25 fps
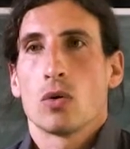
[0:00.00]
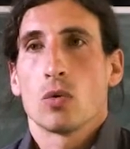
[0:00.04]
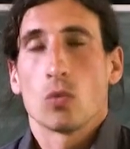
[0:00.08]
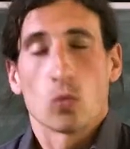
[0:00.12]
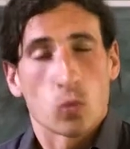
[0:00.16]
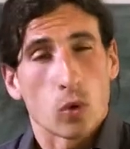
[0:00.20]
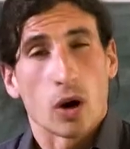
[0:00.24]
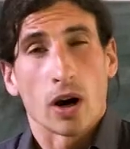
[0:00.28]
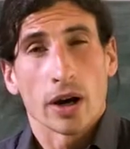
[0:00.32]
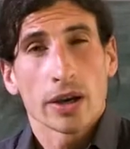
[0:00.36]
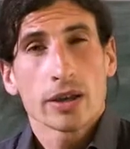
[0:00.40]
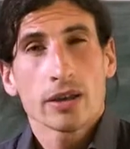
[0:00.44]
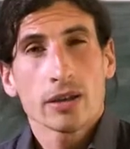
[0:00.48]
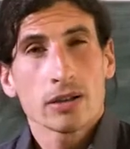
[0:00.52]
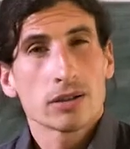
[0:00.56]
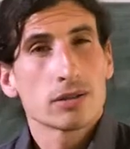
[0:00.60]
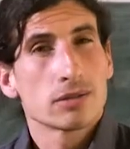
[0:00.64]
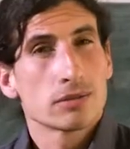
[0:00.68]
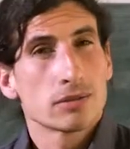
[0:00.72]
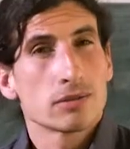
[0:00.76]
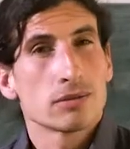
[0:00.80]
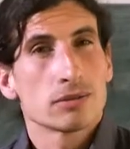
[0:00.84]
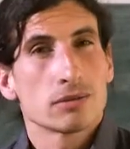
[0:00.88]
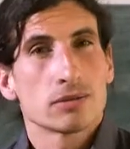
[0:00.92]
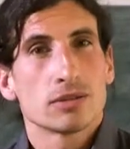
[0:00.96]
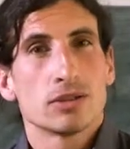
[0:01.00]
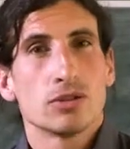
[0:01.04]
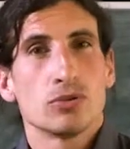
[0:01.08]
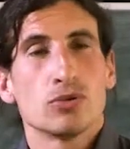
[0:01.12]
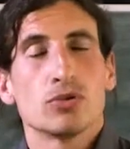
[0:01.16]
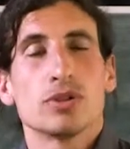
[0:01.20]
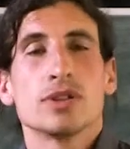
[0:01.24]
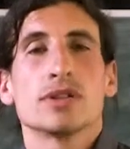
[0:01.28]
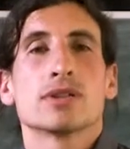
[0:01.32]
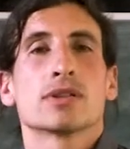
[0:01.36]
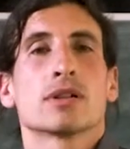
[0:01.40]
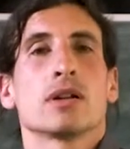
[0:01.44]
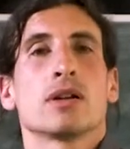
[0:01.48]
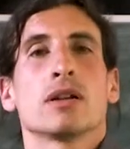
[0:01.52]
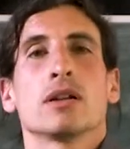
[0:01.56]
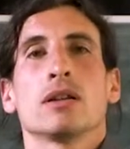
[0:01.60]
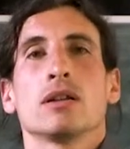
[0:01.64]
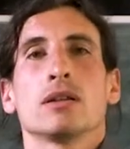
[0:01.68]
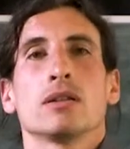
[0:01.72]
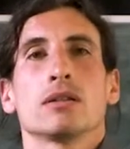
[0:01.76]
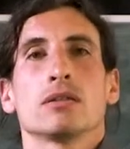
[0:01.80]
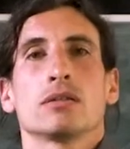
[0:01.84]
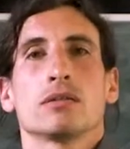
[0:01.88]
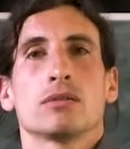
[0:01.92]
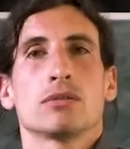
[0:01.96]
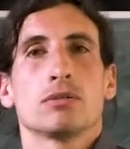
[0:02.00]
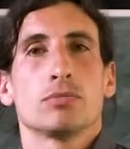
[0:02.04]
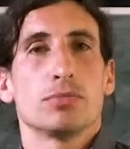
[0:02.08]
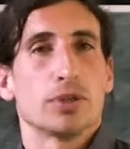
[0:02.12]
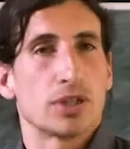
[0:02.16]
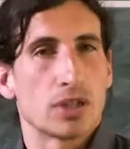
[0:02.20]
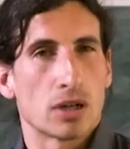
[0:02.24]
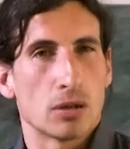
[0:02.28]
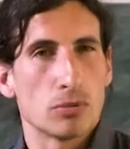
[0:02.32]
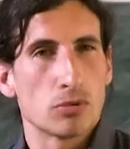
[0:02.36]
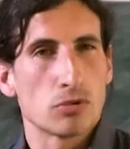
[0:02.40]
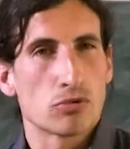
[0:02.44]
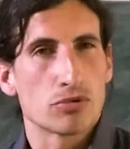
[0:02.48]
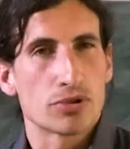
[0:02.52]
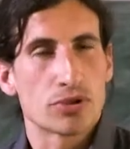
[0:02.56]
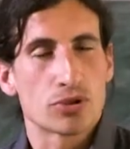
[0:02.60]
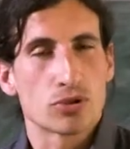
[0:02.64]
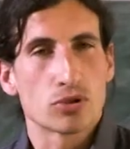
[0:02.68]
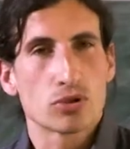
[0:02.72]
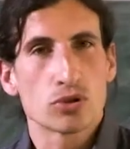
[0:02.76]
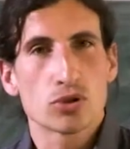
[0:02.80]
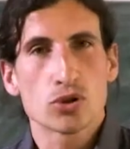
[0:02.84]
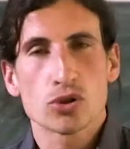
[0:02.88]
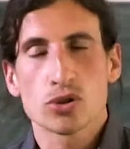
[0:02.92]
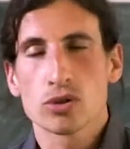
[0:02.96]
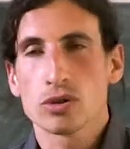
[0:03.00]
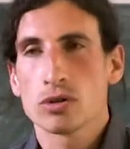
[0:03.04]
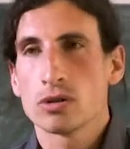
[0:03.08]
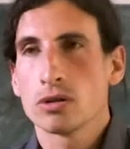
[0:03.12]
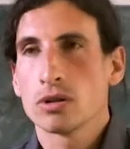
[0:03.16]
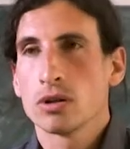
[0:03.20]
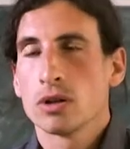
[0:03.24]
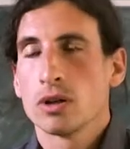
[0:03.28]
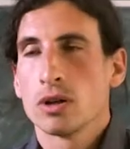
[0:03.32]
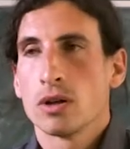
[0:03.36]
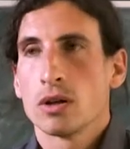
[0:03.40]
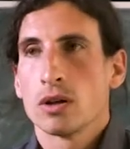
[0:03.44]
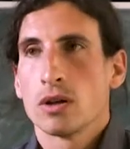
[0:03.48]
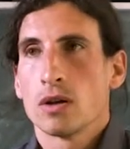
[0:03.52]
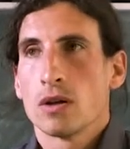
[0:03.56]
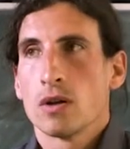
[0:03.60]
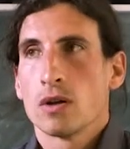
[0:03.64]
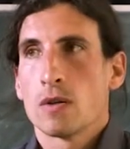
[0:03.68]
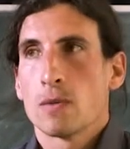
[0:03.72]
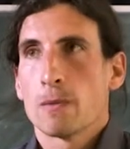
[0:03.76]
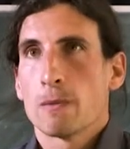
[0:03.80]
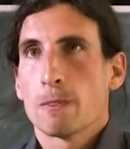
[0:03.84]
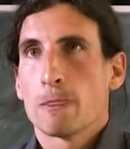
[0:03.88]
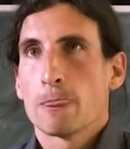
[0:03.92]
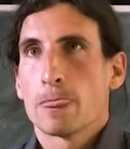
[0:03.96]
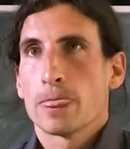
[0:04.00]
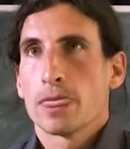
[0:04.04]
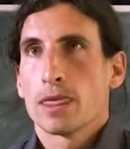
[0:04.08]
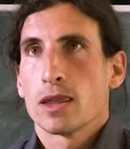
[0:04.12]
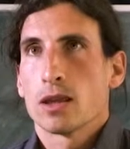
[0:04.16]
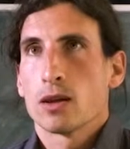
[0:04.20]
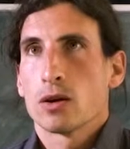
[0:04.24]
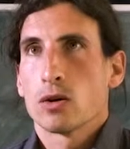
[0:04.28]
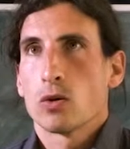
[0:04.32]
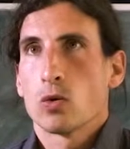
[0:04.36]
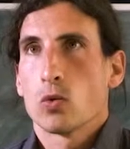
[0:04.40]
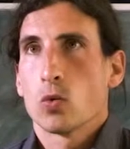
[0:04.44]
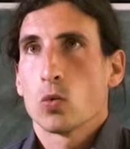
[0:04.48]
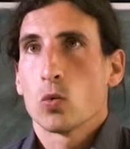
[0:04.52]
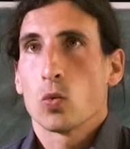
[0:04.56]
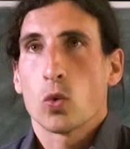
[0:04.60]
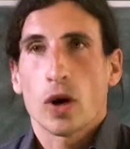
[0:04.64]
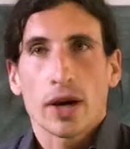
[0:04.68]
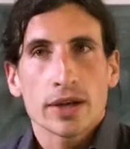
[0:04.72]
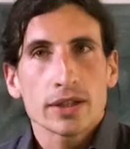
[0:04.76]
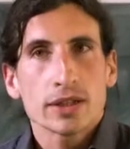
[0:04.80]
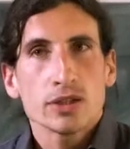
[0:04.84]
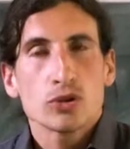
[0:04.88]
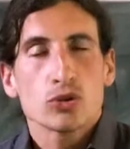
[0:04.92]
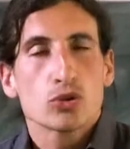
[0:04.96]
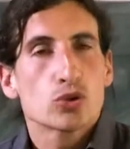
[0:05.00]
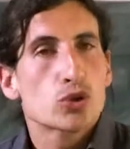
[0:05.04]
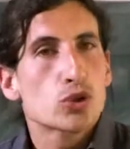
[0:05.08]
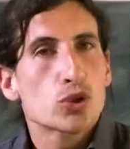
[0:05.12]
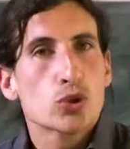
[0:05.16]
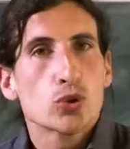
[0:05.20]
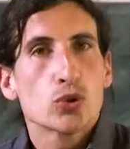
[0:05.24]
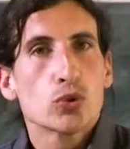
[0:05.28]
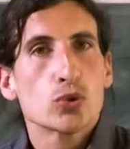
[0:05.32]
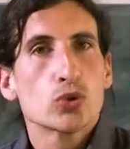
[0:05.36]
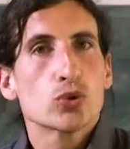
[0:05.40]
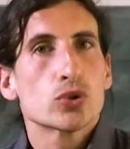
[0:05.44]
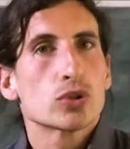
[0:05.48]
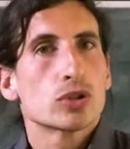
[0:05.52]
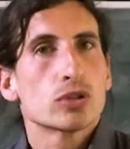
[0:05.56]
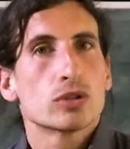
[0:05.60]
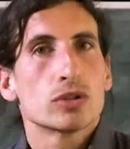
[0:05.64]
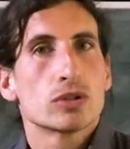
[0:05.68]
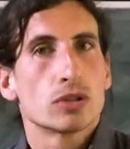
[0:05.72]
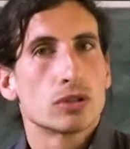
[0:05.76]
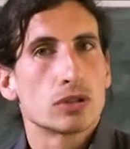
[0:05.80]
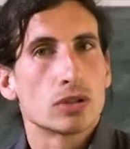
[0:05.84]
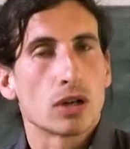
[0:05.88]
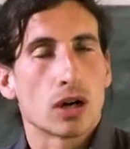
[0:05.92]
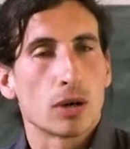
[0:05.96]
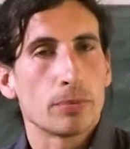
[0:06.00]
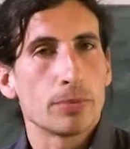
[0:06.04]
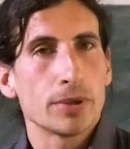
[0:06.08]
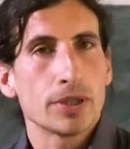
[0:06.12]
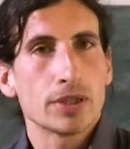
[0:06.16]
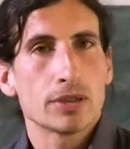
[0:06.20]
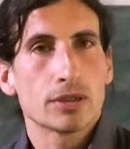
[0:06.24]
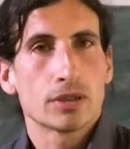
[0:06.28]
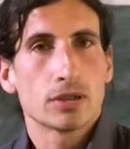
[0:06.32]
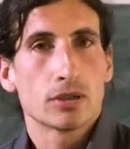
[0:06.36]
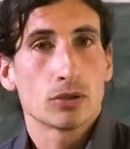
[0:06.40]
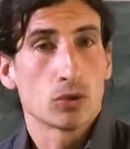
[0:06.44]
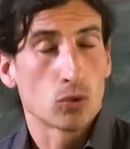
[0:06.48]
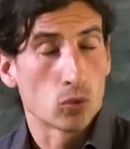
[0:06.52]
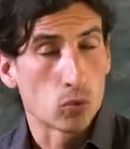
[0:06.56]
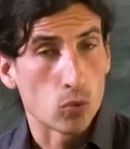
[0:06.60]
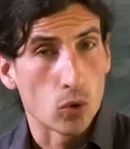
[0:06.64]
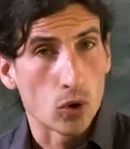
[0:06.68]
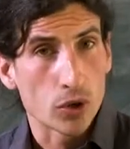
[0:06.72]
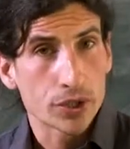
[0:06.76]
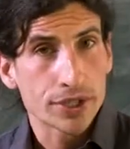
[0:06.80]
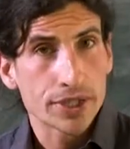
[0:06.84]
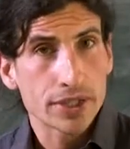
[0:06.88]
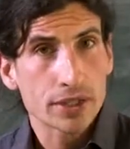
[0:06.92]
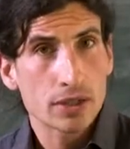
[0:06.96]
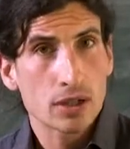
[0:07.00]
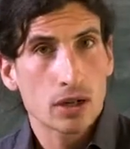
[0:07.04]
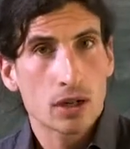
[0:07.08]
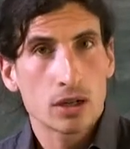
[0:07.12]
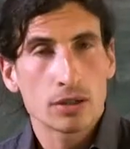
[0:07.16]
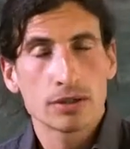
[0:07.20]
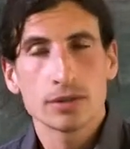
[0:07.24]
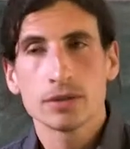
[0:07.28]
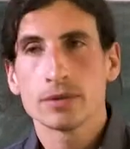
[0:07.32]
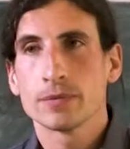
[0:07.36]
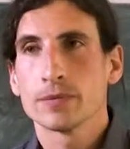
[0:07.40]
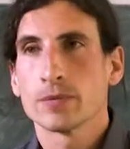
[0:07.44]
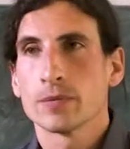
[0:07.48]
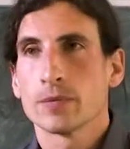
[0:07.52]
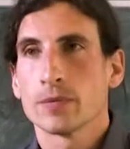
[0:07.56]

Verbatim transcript: why did you decide to become a researcher? Why did you choose the topic you're working on?